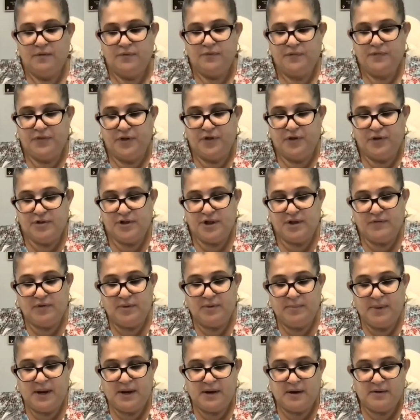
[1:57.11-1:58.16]
For those that
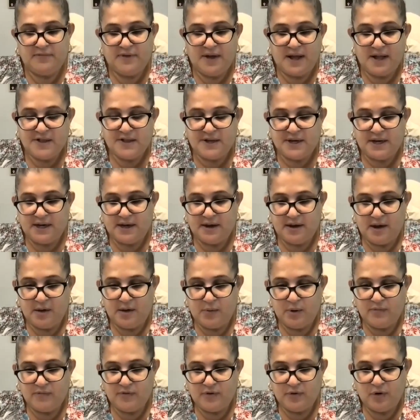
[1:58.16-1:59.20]
remain unvaccinated,
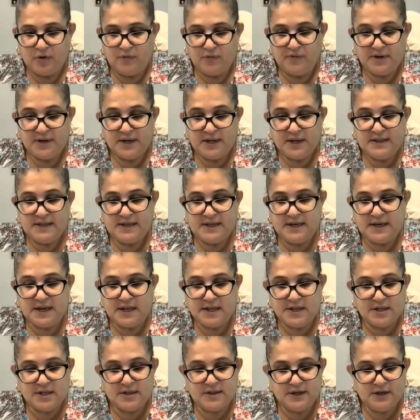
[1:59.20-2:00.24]
however, COVID-19 has
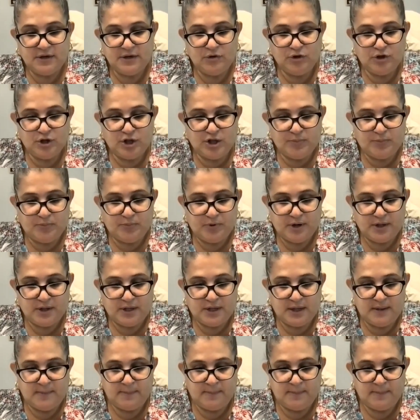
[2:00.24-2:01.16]
continued to spread the